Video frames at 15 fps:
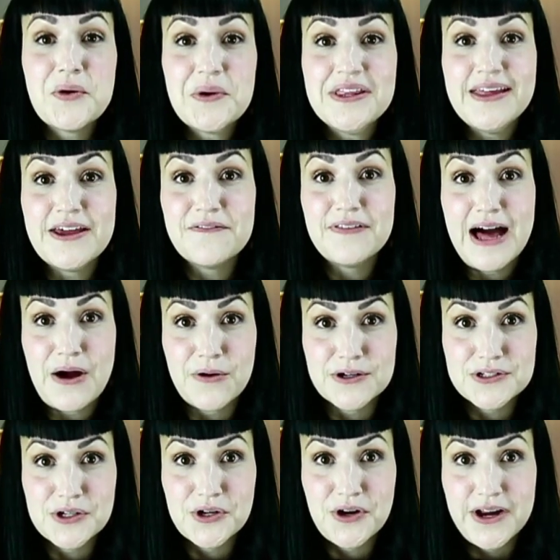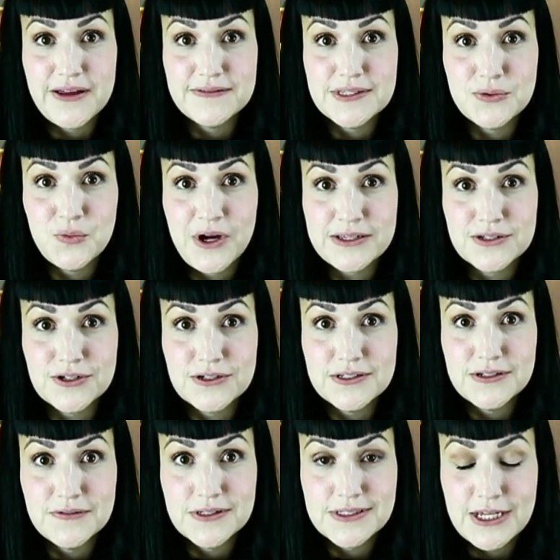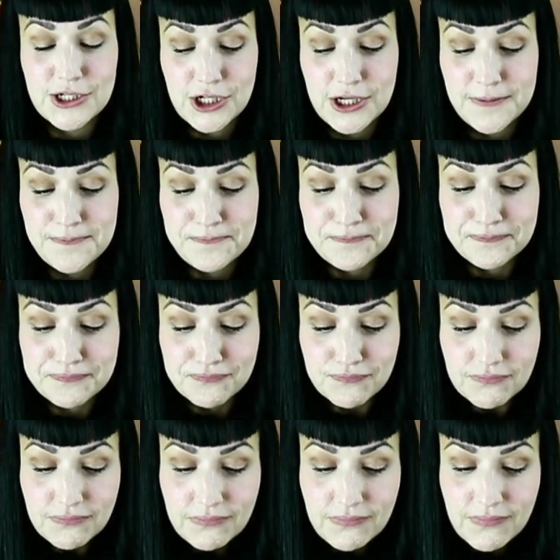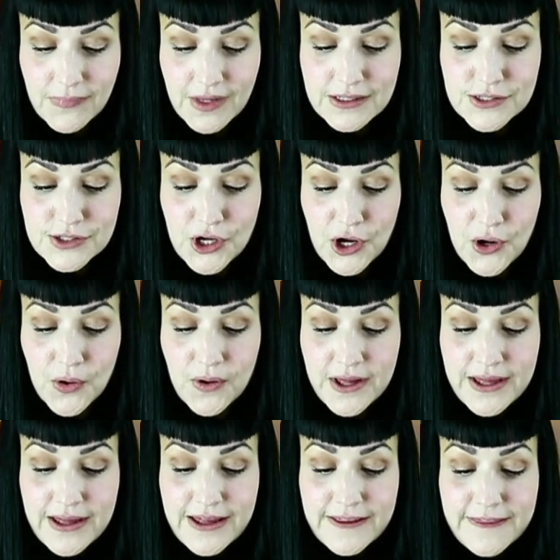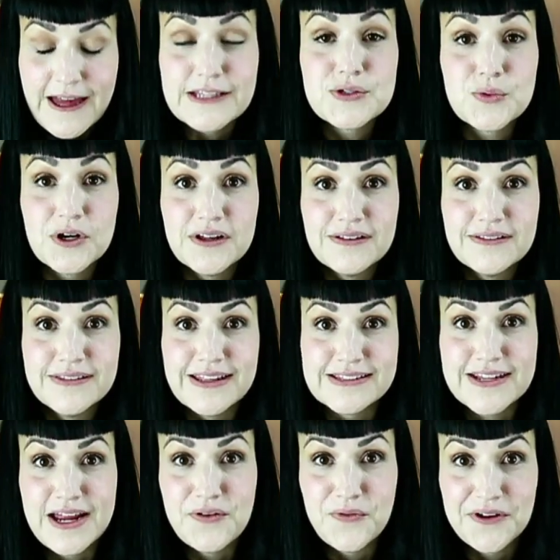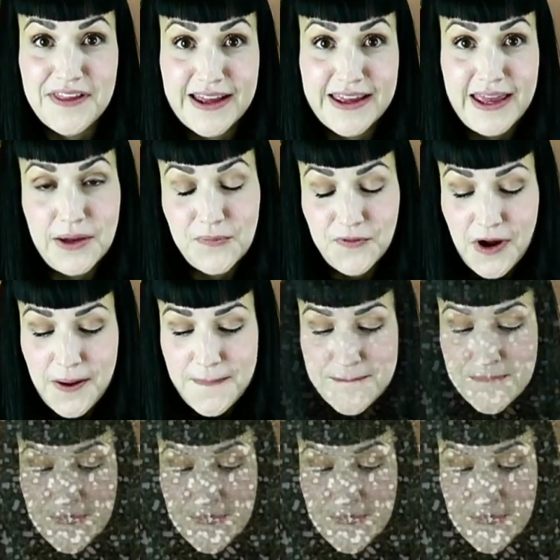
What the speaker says: we lay flowers on graves in Western civilization. So that's kind of where that came from.